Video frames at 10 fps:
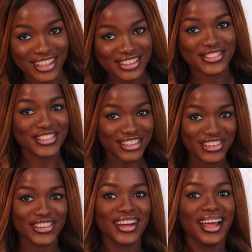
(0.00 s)
this
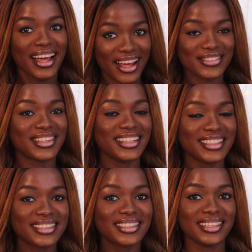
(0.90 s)
video, I'm saying
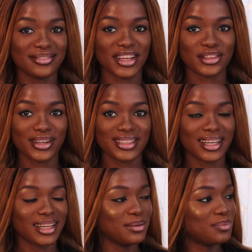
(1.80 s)
this in my third
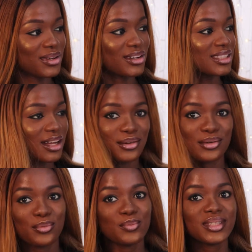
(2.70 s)
clip because I
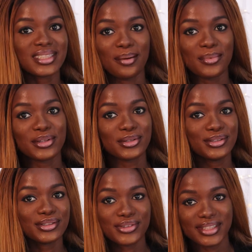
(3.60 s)
don't know which I'm going to
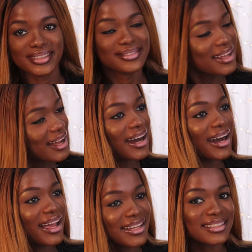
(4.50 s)
use for the
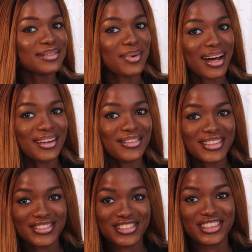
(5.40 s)
ending part of
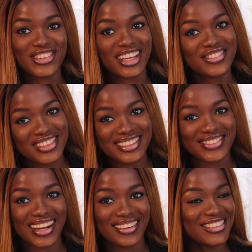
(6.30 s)
this video. But if this is
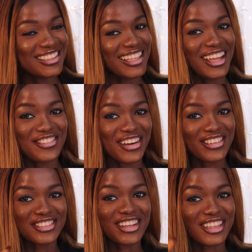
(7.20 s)
what I'm using, thank you very
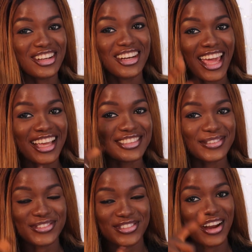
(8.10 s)
much. You can like,
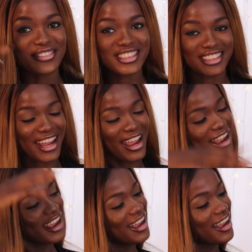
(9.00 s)
subscribe, share,
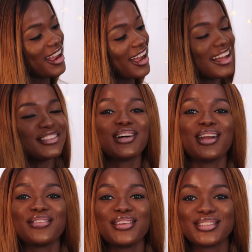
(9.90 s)
and do
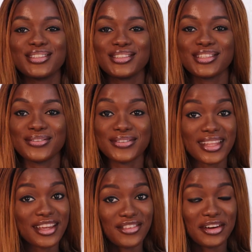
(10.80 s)
all of those good stuff.
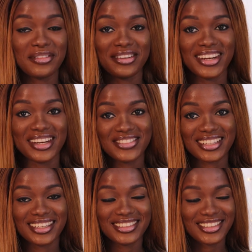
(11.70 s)
Thank you very much. My name is
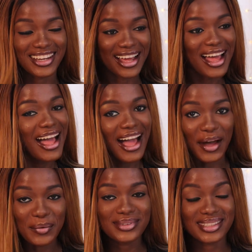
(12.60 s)
Adeshola.
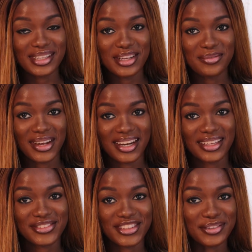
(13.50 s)
I hope to see you in my
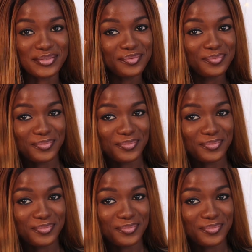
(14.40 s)
next video.